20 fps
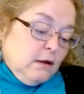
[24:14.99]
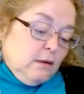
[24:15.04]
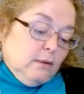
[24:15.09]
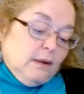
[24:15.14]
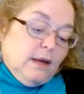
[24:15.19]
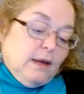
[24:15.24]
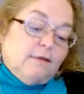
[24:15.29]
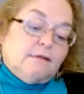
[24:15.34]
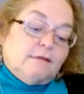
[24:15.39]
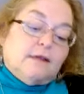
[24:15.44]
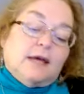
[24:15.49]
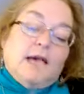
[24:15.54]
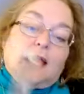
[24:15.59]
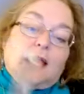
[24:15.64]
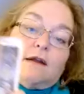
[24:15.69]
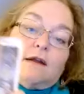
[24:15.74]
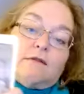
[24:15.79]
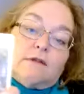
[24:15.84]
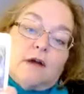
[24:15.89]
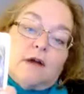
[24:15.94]
We have the
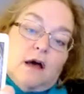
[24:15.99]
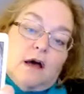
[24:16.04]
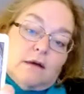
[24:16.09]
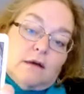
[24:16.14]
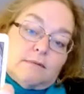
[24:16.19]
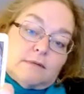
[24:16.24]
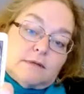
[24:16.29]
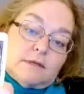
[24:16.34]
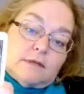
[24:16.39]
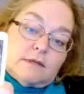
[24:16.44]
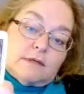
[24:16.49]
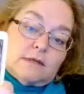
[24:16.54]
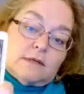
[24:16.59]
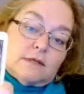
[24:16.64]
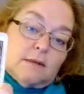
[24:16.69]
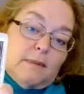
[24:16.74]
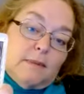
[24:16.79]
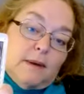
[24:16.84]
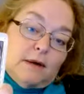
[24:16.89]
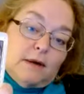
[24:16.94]
Eight of Cups. This is
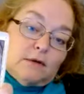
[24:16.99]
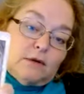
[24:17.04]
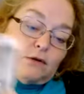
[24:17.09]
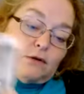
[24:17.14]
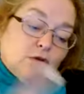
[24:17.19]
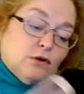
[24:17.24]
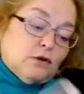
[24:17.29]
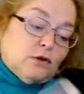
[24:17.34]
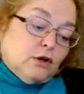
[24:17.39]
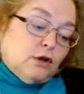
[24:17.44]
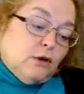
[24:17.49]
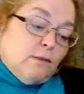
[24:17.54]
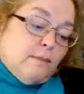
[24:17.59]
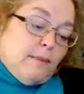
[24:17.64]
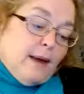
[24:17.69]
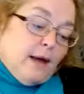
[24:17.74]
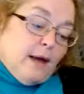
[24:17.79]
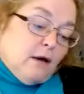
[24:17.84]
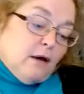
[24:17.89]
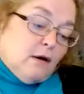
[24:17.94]
about turning your
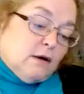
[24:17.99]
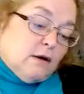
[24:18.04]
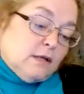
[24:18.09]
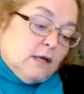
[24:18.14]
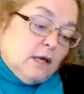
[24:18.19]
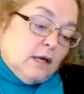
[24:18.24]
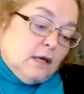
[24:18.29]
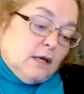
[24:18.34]
back on,